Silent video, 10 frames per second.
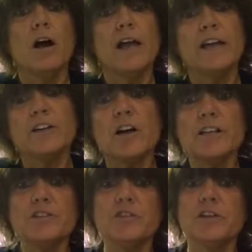And
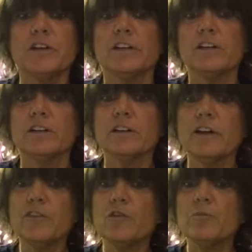God said,
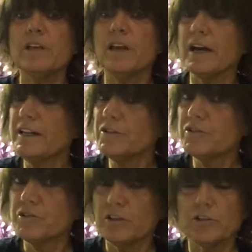let there be
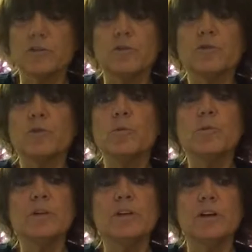lights in the
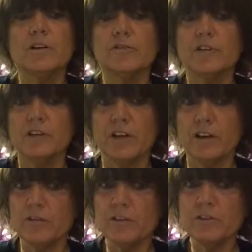firmament of the
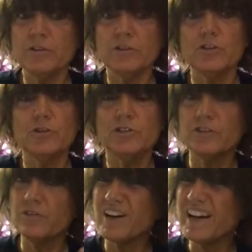heaven to
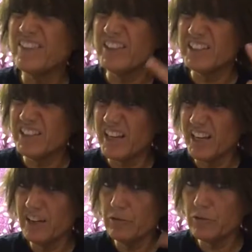divide the
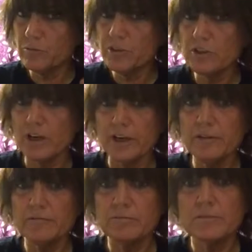day from the night,